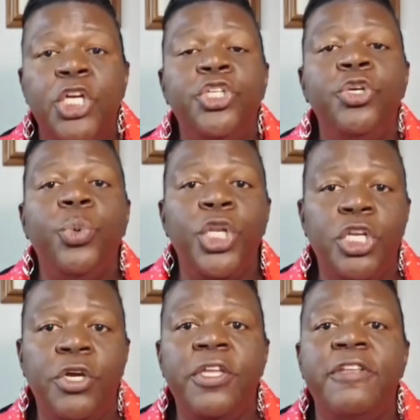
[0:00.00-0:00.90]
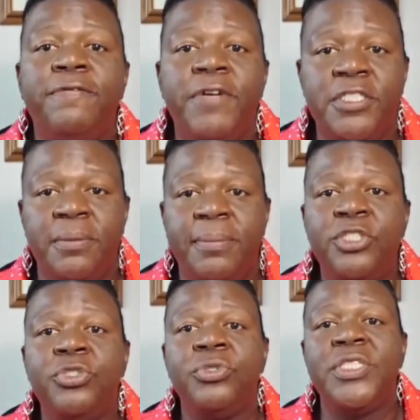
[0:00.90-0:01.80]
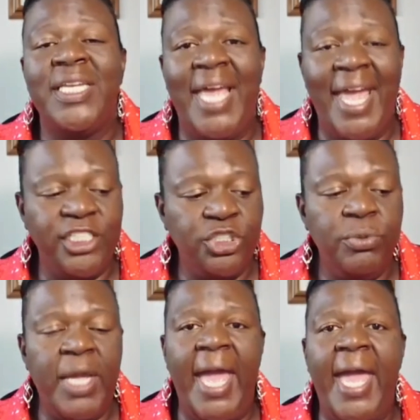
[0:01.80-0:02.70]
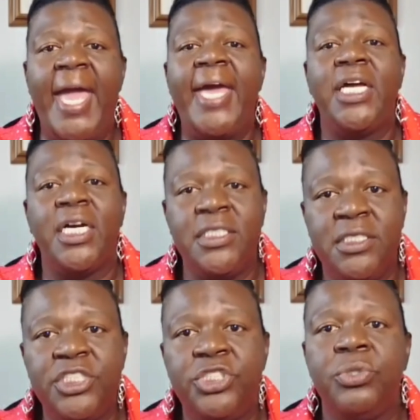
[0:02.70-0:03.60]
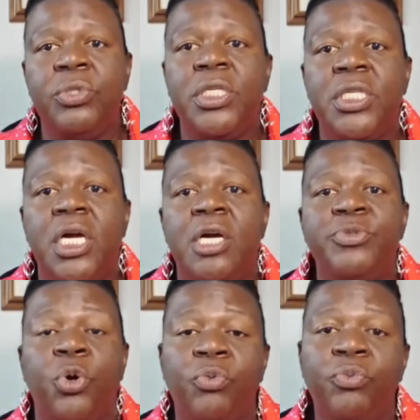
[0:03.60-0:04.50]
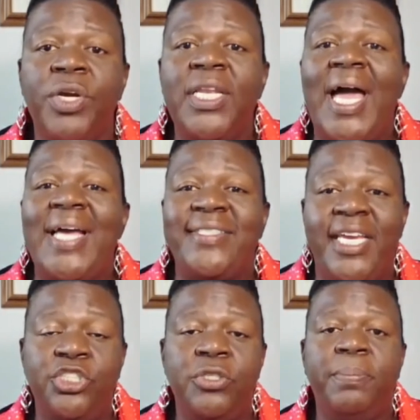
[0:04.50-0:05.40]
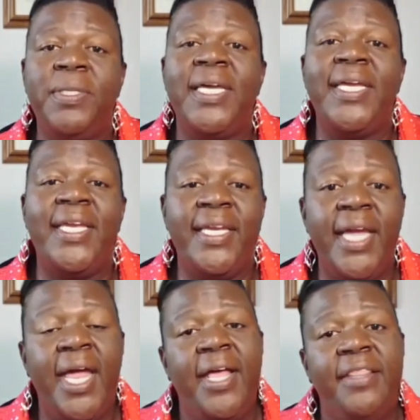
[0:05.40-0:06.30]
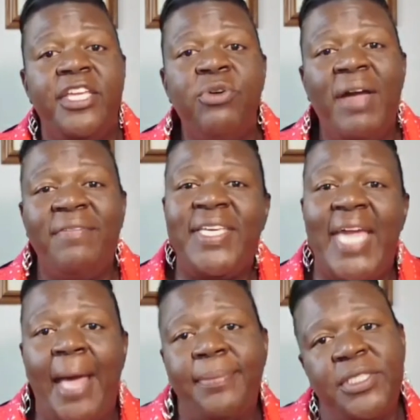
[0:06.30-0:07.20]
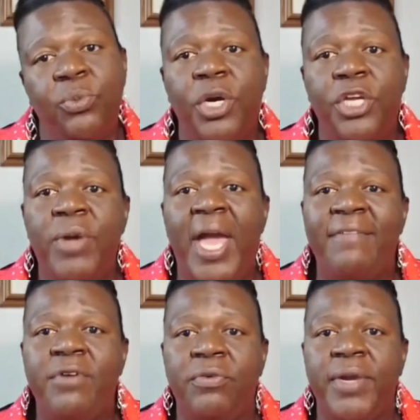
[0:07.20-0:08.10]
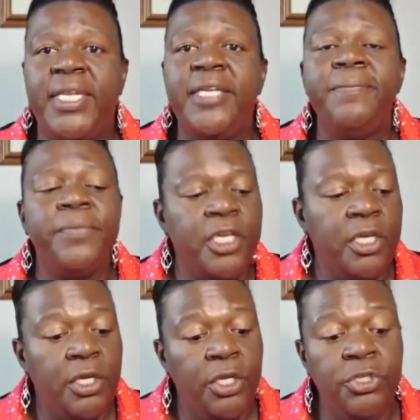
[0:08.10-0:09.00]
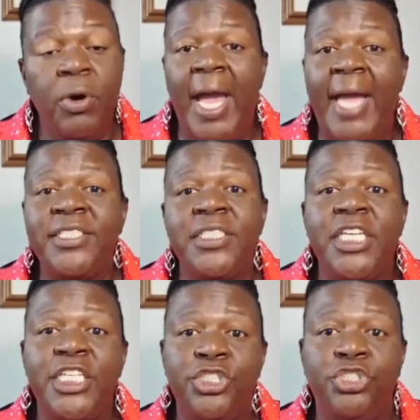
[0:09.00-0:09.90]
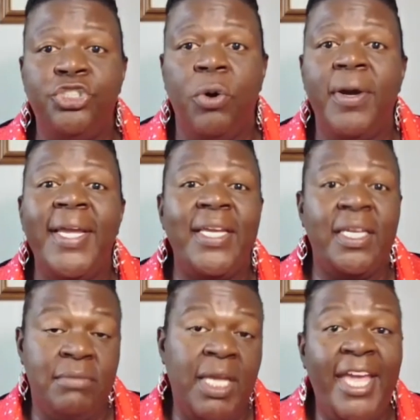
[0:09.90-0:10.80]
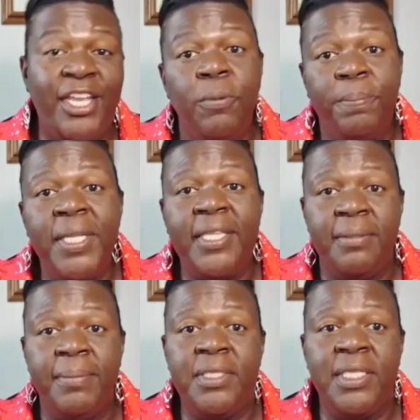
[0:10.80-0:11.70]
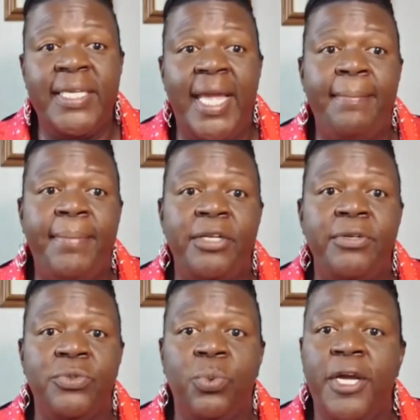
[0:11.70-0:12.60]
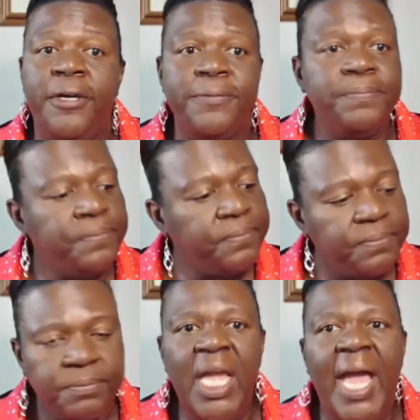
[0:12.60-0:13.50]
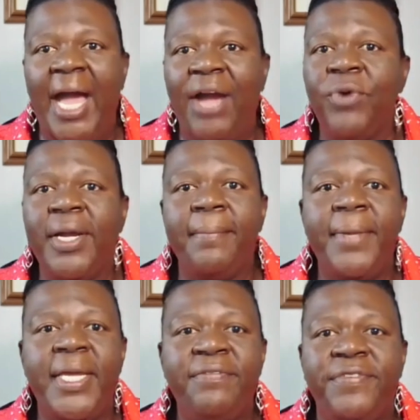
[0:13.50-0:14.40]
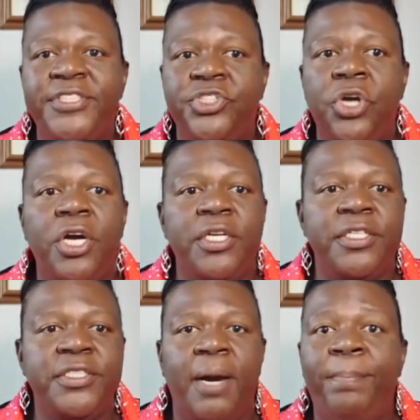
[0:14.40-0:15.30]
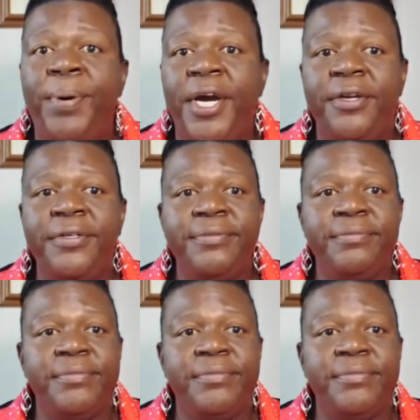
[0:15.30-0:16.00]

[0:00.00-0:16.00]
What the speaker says: you will learn the fundamentals. And as you add additional clubs or realize as you're playing that you have gaps in what you have already, you'll actually enjoy and you'll play the game better as well. I recommend for starters a putter,